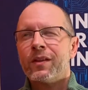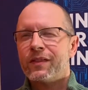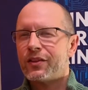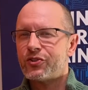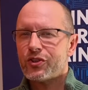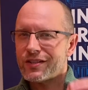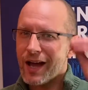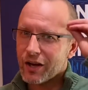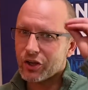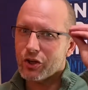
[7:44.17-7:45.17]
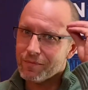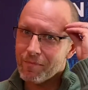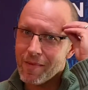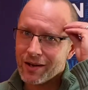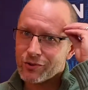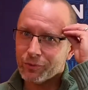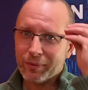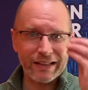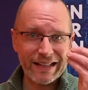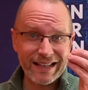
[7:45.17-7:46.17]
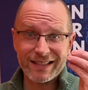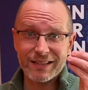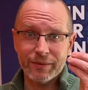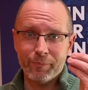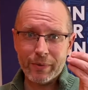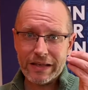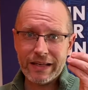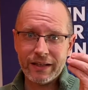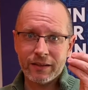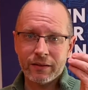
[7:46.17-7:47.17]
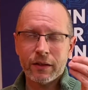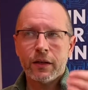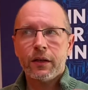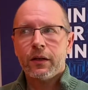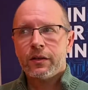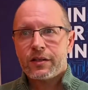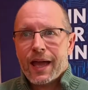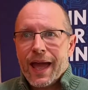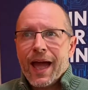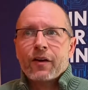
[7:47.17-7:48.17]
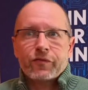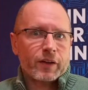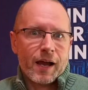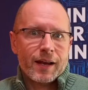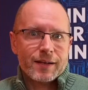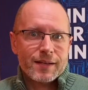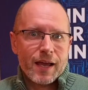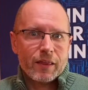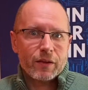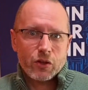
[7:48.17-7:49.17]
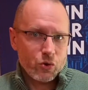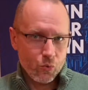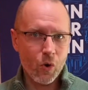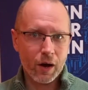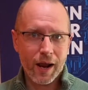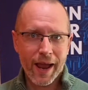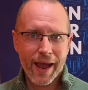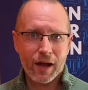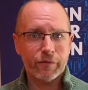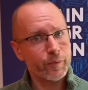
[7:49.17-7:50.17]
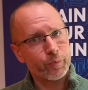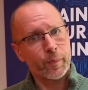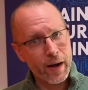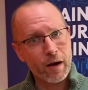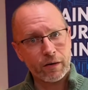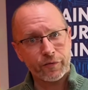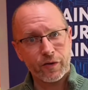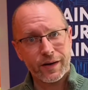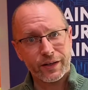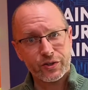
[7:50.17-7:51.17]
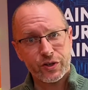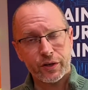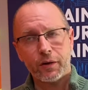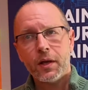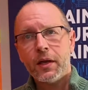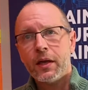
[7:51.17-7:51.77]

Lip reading: that's just not a good mental place to be in to have the kind of day that you want to have in preparing for next year.